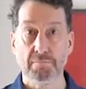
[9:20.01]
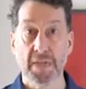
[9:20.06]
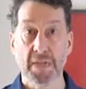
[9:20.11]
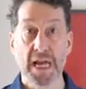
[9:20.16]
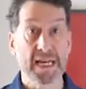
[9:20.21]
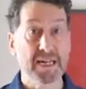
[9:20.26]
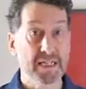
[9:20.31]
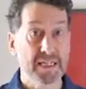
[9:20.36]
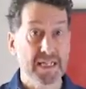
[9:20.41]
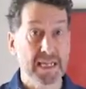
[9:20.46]

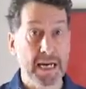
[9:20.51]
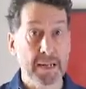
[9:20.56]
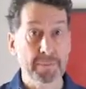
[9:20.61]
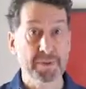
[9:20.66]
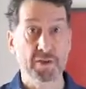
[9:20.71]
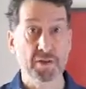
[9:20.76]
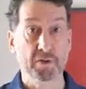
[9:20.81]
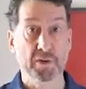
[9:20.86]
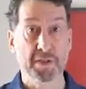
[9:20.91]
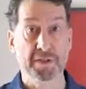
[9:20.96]
And as
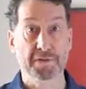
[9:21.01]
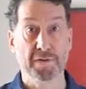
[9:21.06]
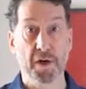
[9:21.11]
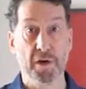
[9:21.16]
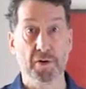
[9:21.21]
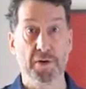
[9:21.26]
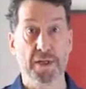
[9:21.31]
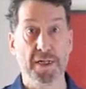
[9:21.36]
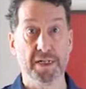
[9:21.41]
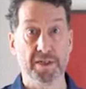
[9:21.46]
capital has
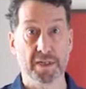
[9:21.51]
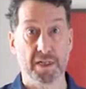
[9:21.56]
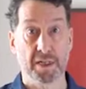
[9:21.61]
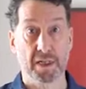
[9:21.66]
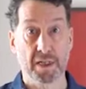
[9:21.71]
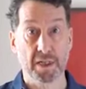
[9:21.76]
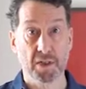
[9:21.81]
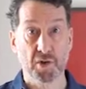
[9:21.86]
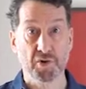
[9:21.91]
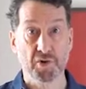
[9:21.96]
flowed into the
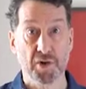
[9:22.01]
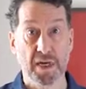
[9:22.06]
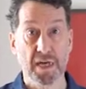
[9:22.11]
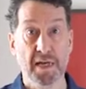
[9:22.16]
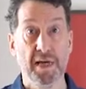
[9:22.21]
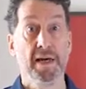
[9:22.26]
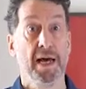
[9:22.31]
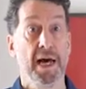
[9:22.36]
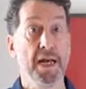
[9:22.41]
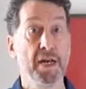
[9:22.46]
country
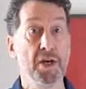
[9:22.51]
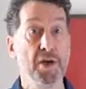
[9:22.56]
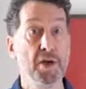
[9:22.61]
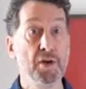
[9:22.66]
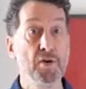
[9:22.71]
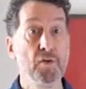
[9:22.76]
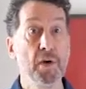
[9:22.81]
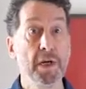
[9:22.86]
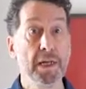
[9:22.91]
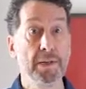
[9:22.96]
and
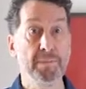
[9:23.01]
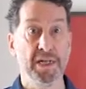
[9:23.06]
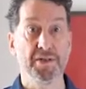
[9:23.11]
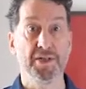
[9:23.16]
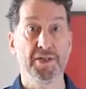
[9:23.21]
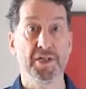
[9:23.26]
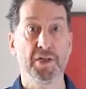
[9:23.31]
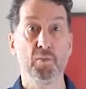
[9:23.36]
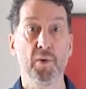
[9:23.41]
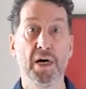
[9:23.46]
newly
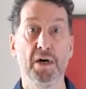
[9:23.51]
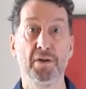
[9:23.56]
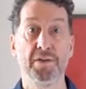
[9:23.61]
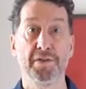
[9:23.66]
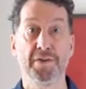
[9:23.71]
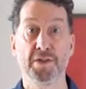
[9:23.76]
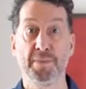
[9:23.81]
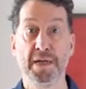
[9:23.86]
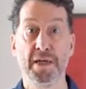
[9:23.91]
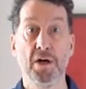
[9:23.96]
minted wealth
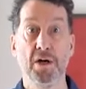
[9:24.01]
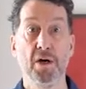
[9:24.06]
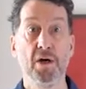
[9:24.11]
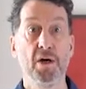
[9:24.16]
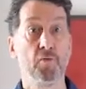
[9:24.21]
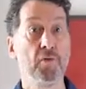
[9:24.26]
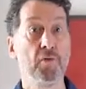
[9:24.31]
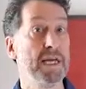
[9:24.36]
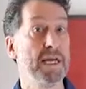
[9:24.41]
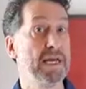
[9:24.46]
has been
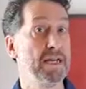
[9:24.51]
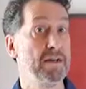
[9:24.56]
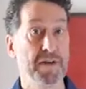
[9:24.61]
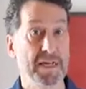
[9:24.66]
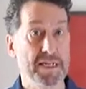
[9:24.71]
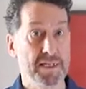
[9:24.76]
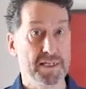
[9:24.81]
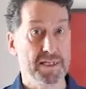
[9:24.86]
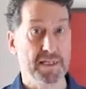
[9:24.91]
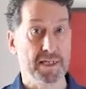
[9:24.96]

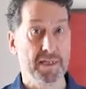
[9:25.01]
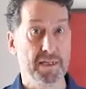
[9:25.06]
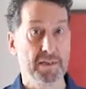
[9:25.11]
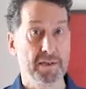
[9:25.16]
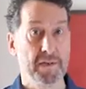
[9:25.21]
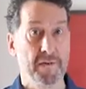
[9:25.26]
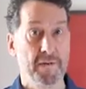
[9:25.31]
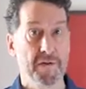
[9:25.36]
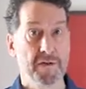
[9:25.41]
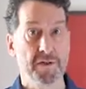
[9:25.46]
reinvested,
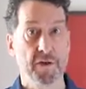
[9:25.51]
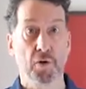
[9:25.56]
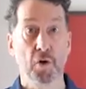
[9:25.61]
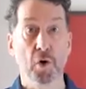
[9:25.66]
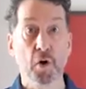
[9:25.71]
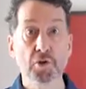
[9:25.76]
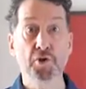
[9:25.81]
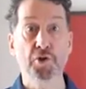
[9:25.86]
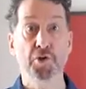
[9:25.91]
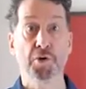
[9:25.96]
so
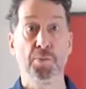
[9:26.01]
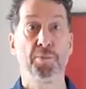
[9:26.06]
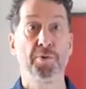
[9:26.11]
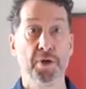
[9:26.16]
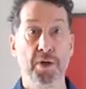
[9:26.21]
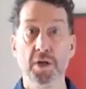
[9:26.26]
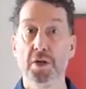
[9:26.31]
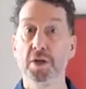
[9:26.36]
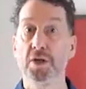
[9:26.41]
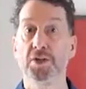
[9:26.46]

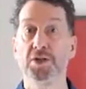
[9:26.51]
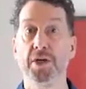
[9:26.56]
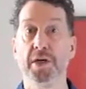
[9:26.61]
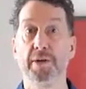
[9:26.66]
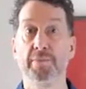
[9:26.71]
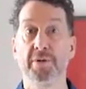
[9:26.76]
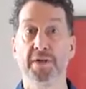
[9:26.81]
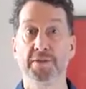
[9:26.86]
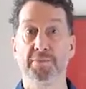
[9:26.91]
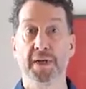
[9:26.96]

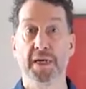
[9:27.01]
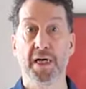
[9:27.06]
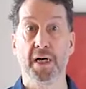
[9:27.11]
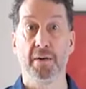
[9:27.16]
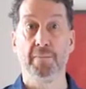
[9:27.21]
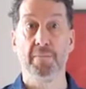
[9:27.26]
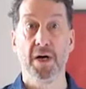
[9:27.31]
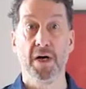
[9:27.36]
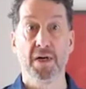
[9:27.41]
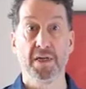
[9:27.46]
entrepreneurship has
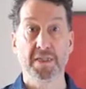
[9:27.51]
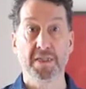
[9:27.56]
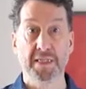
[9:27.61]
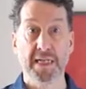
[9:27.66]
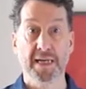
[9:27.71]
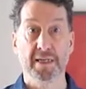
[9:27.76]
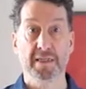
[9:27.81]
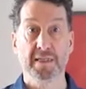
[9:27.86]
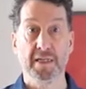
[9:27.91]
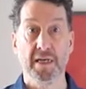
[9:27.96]
become
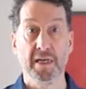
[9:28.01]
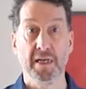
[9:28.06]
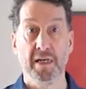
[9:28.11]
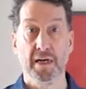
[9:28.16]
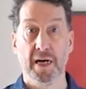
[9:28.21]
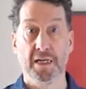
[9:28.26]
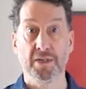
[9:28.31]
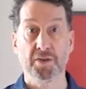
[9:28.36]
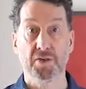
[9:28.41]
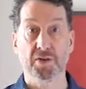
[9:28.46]
sexy
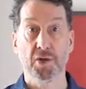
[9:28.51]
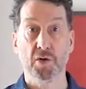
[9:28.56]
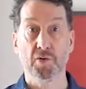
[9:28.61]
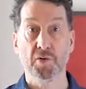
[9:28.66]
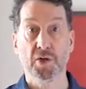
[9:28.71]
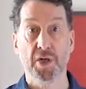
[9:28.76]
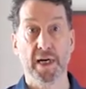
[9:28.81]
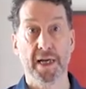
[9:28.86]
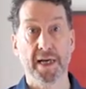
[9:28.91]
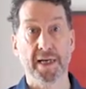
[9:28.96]
and
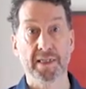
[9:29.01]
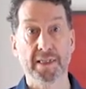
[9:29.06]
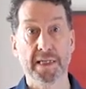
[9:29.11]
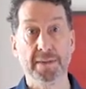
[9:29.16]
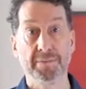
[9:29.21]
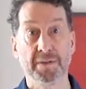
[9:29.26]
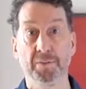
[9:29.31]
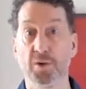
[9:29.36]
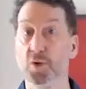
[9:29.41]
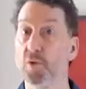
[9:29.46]
socially
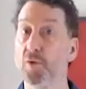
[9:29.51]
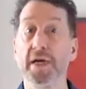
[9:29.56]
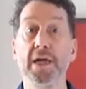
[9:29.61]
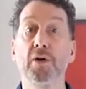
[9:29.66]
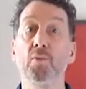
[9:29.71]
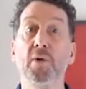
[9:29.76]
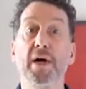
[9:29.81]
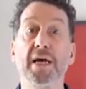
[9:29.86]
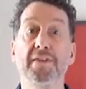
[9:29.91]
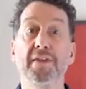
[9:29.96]
acceptable in a
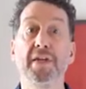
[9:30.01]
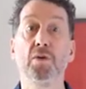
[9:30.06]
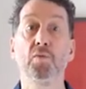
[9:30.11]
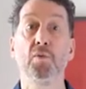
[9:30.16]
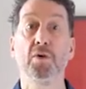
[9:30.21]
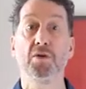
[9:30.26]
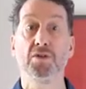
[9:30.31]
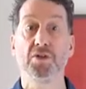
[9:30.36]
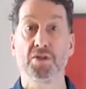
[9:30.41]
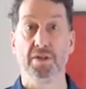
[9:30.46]
way that it
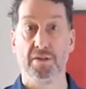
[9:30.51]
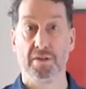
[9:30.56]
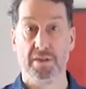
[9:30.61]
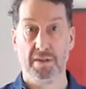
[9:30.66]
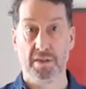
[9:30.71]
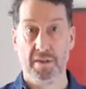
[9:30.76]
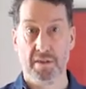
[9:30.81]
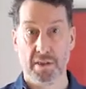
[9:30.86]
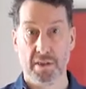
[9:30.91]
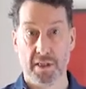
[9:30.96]
wasn't
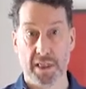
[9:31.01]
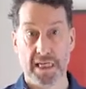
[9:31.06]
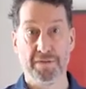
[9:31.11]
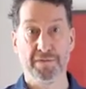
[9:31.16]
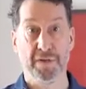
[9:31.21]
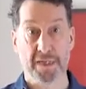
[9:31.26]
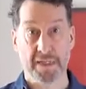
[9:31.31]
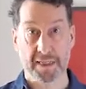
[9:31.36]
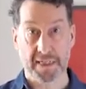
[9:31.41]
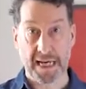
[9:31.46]

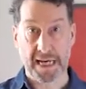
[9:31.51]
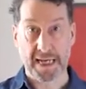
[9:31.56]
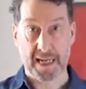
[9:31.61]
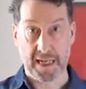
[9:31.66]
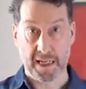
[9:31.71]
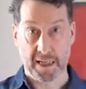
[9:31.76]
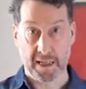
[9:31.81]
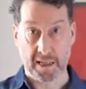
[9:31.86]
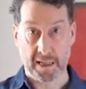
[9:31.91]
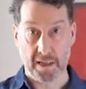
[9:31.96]
even a
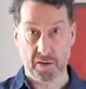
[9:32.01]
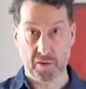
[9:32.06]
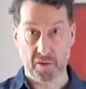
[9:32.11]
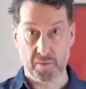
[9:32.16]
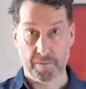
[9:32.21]
decade ago.